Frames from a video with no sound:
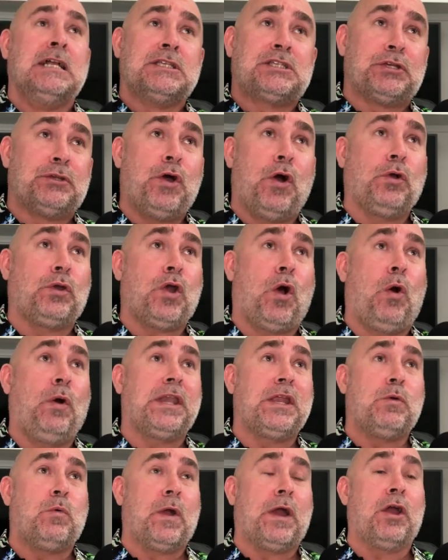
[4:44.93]
So don't go
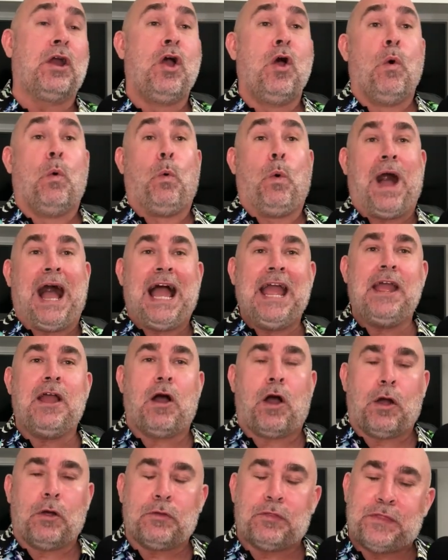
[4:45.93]
anywhere. Why
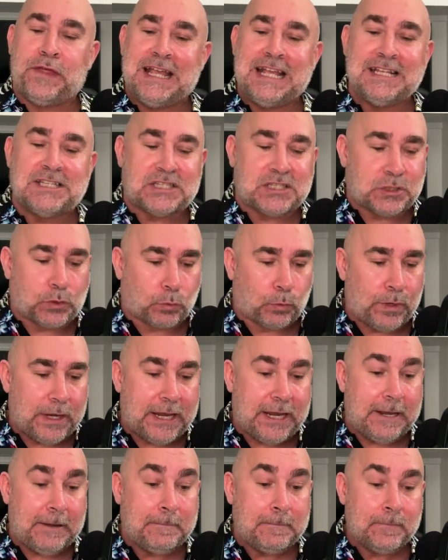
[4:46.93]
are these
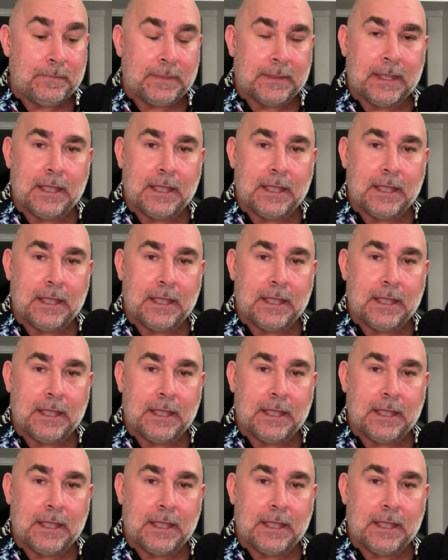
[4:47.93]
three